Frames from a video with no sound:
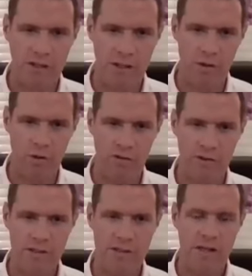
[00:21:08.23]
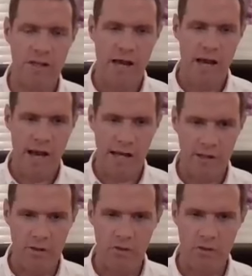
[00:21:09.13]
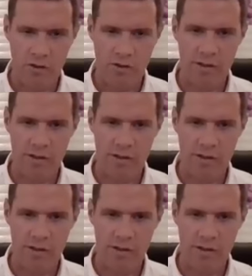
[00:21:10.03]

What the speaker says: but you see the perfection in all of this,